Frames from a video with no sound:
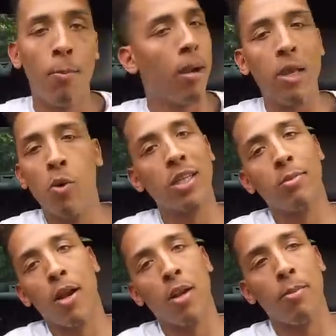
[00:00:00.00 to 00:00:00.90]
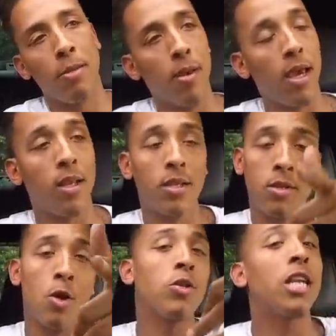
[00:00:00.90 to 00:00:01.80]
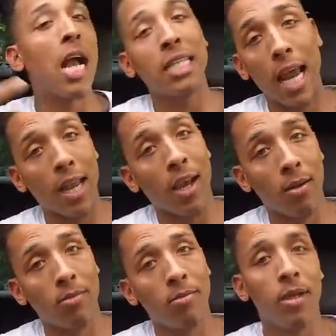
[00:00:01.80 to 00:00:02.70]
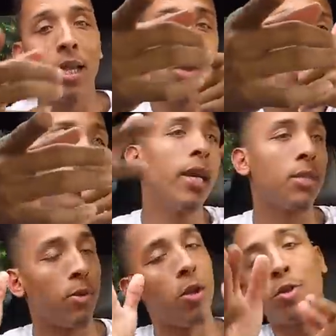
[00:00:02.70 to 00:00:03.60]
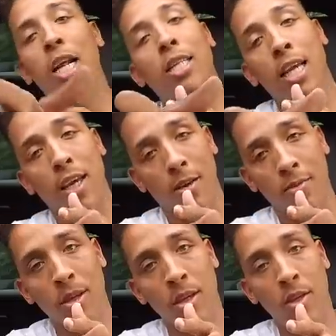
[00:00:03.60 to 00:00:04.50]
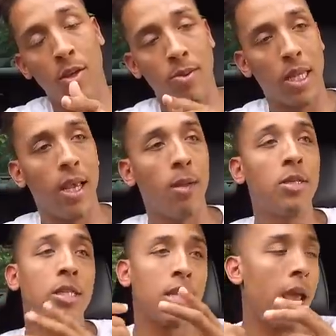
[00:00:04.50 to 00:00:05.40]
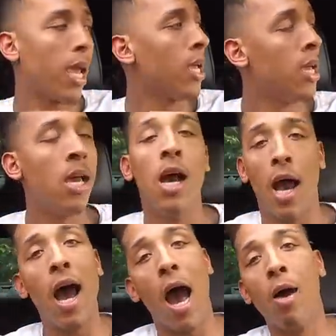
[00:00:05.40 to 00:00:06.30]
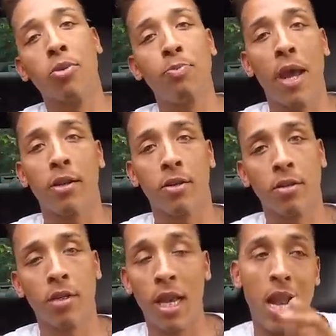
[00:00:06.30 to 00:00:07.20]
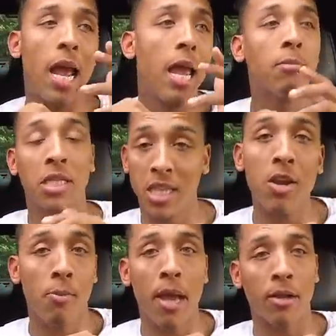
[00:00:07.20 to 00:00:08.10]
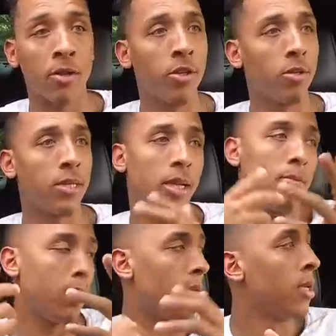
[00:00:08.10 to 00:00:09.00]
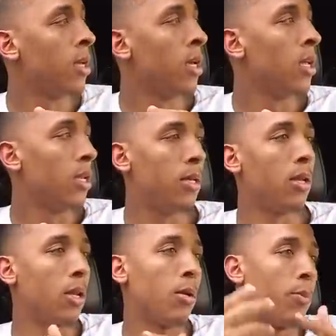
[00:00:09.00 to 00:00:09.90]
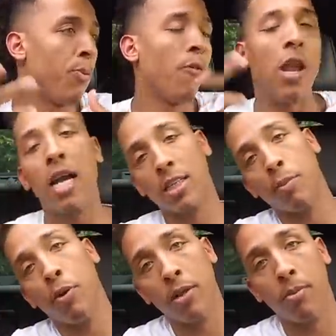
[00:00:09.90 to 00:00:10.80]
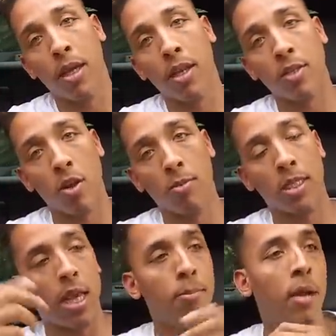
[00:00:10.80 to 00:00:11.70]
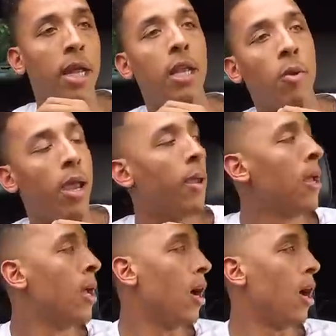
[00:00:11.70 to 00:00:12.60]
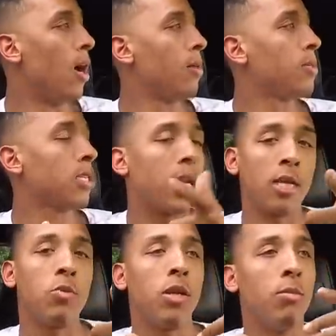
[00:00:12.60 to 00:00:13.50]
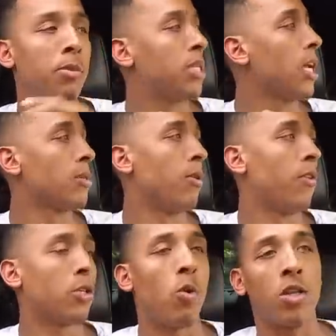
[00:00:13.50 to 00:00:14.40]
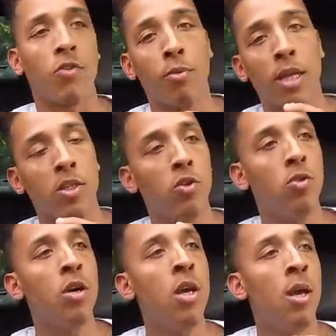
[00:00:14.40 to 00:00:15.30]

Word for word: But he wasn't better than me, man. No shots at him. He know he is, but no shots at him. You know what I'm saying? I'm just saying, I was better, and I am still better. You know what I'm saying? But the, the, the, proof lies in the pudding, man. That's all I'm gonna say. But anyway, um, just in case one of them bitch ass motherfuckers watching from that school.